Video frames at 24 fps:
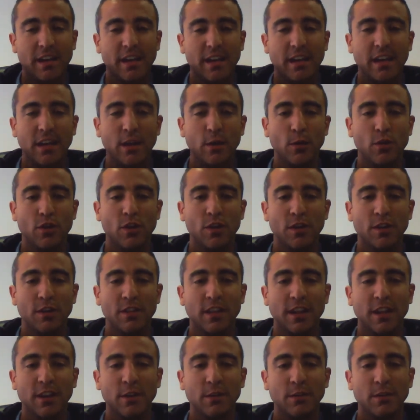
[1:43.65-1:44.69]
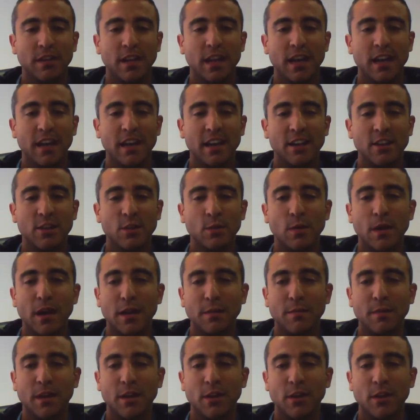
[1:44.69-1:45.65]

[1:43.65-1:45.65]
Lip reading: new source that you'd like us to add?